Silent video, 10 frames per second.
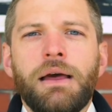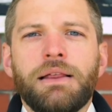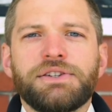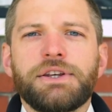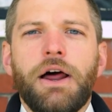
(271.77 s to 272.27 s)

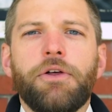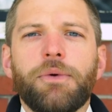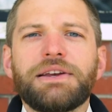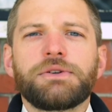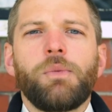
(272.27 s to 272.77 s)
This is another
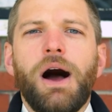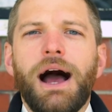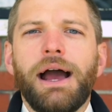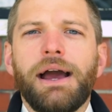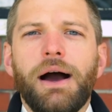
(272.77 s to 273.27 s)
reason
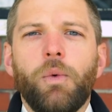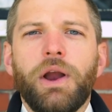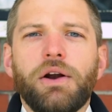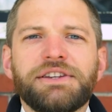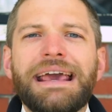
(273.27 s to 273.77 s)
why
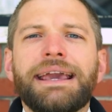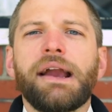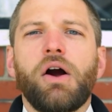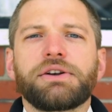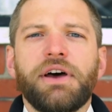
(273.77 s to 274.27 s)
we are
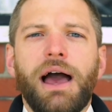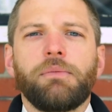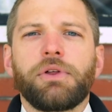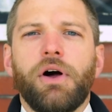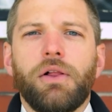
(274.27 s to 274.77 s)
taking our
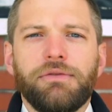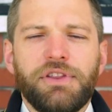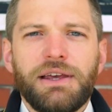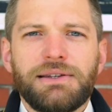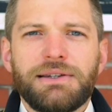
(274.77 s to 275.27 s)
time with all of
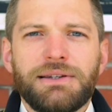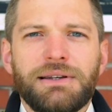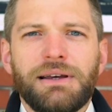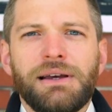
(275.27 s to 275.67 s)
this.